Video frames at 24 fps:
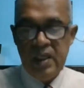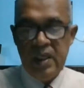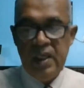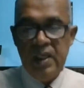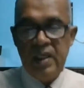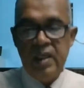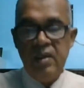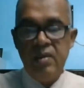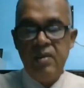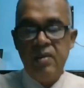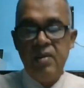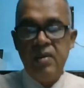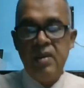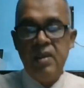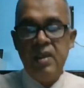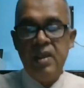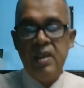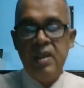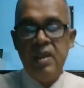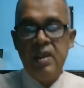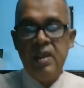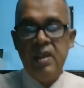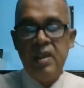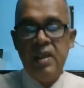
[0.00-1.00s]
and if
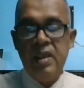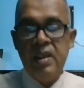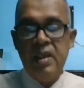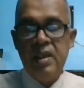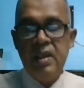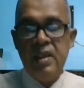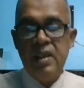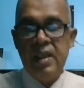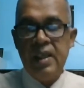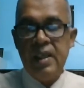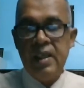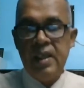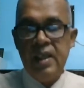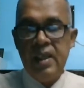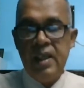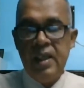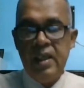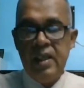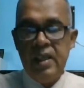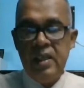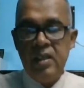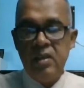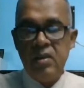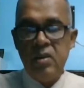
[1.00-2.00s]
they detect
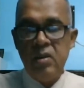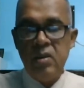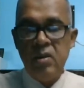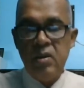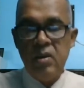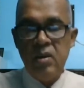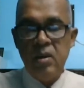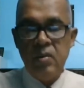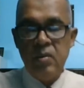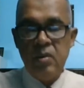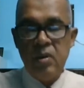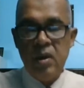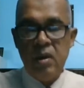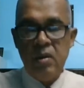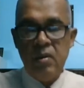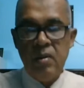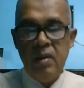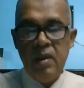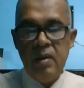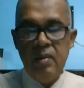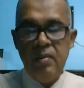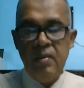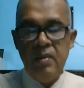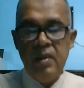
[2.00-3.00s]
any sort of
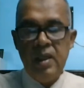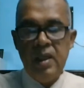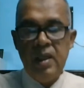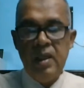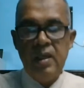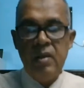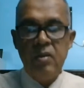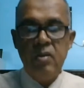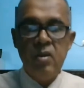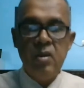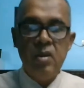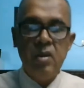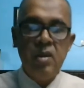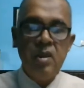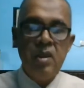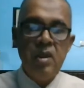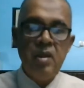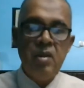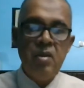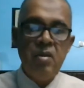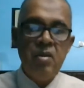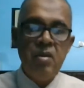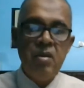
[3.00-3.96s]
problem, then the